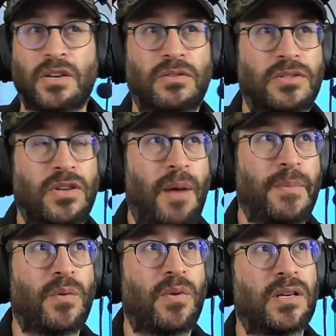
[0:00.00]
taught
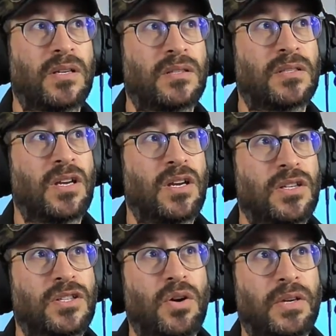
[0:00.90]
me was,
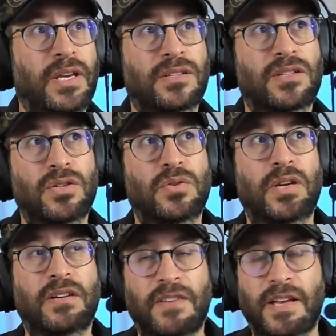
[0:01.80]
don't get too
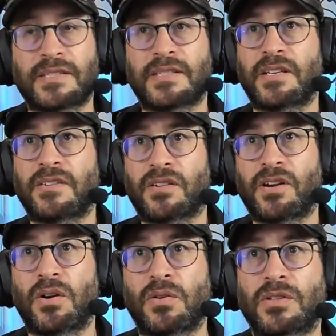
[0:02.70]
invested in your code.